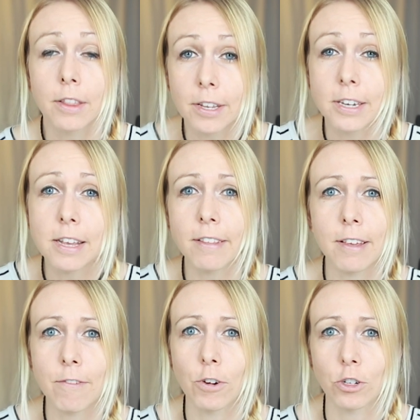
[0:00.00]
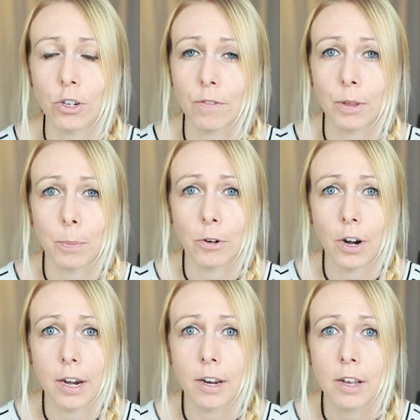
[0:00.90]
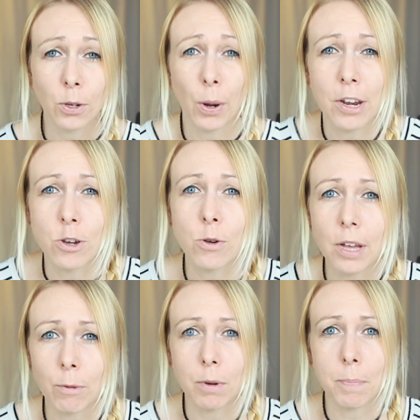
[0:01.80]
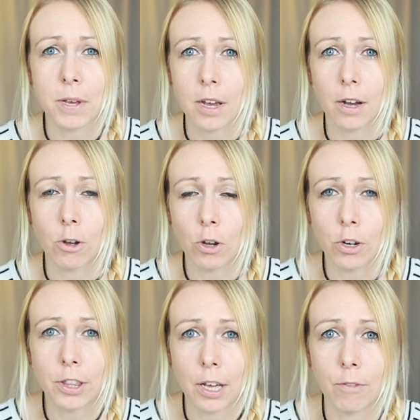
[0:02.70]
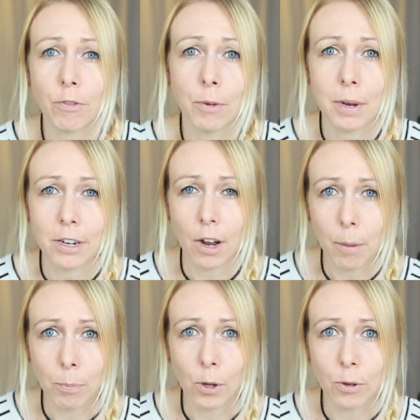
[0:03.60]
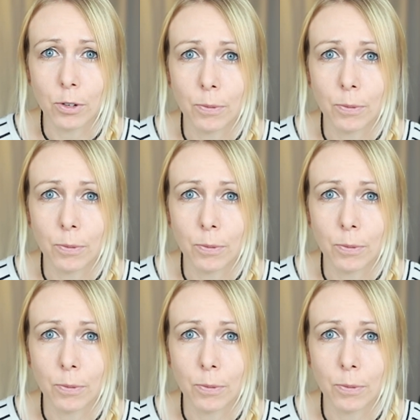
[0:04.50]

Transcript: the DC version of the parade. So I knew that would be a good thing for me to upload.